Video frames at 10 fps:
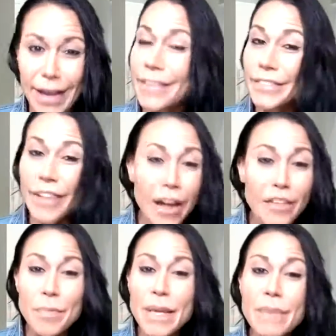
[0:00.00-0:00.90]
and a
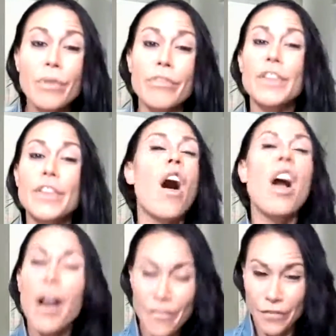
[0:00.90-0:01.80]
lot of people feel
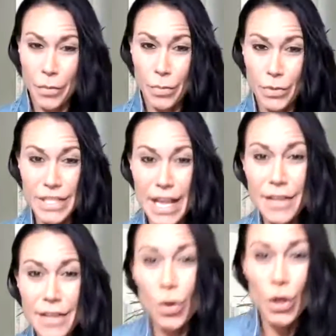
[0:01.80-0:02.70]
uncomfortable
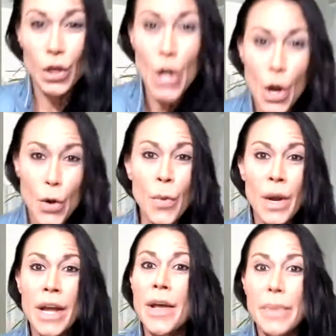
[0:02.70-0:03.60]
saying the word no
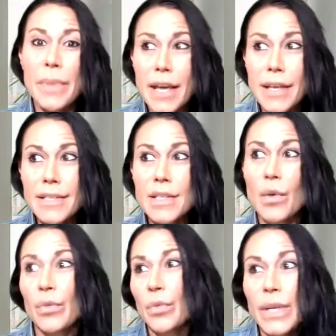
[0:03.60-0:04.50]
because
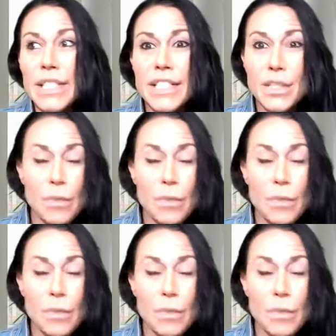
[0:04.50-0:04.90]
we